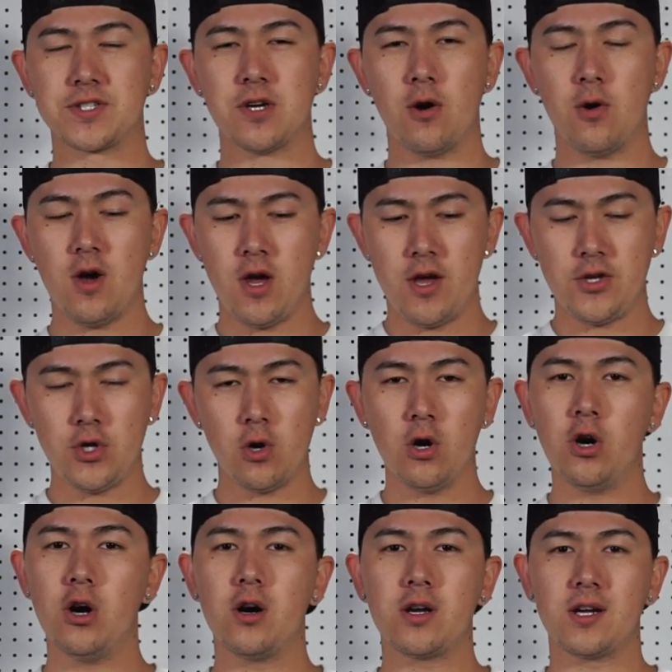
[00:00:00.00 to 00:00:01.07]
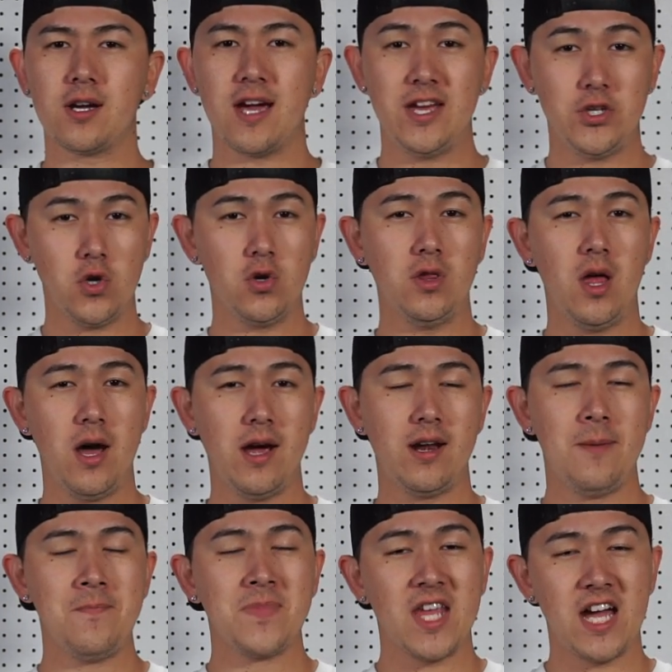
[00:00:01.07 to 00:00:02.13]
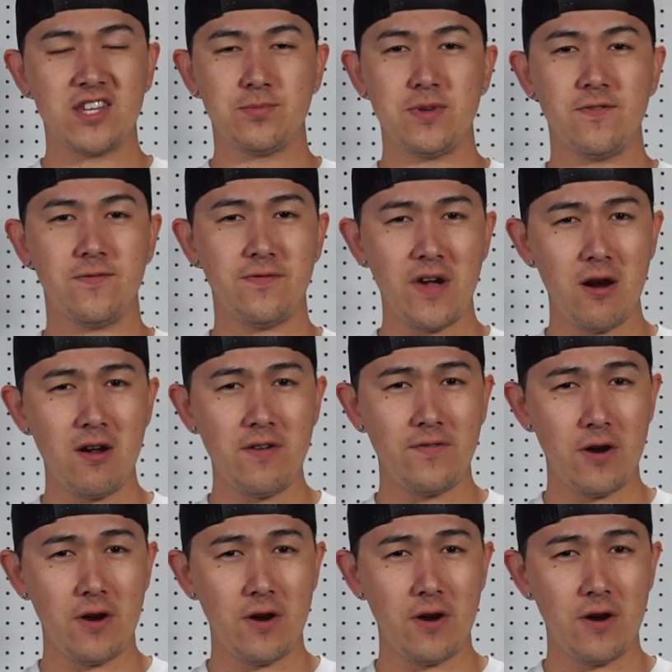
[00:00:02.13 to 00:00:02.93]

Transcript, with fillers: So your hook and your line have to be very,